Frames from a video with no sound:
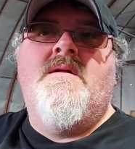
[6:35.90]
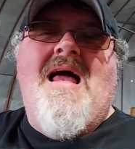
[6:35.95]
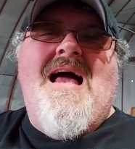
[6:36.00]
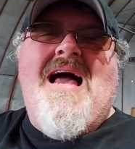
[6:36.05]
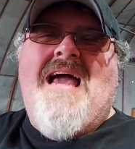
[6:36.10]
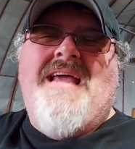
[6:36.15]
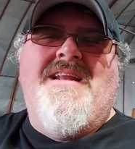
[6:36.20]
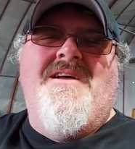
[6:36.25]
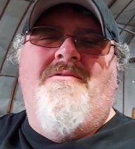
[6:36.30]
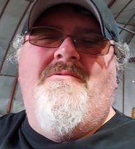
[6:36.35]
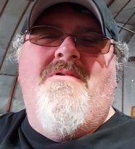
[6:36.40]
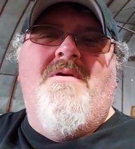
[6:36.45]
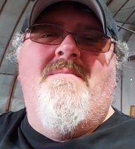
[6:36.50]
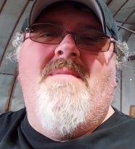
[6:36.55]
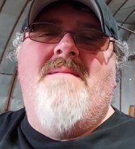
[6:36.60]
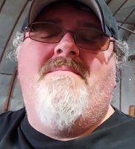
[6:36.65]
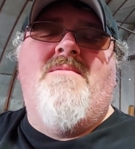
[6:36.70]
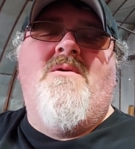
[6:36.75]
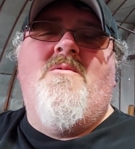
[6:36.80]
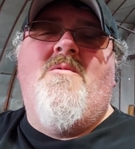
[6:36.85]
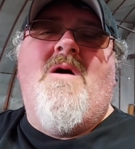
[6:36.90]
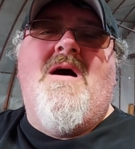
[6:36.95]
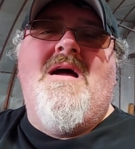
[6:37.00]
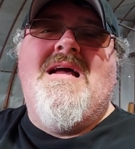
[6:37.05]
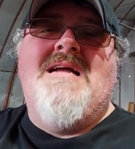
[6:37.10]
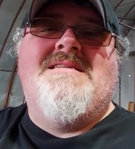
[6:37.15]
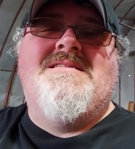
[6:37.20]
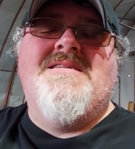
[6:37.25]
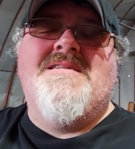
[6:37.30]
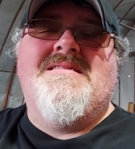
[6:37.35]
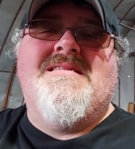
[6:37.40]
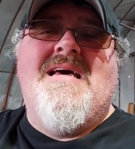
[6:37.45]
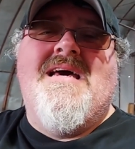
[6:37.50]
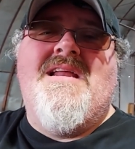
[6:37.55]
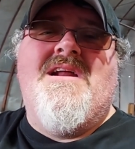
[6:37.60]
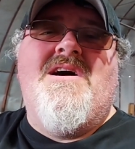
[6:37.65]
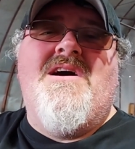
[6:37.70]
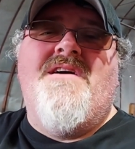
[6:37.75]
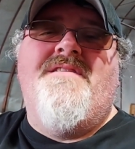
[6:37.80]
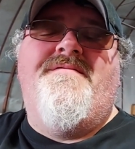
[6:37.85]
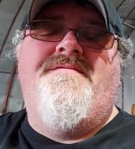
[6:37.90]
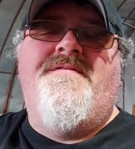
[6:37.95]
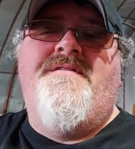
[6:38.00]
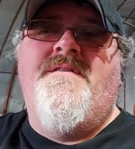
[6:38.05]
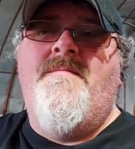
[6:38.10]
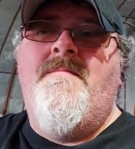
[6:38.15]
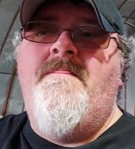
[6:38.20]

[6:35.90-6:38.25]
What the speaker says: I don't remember why I took that off.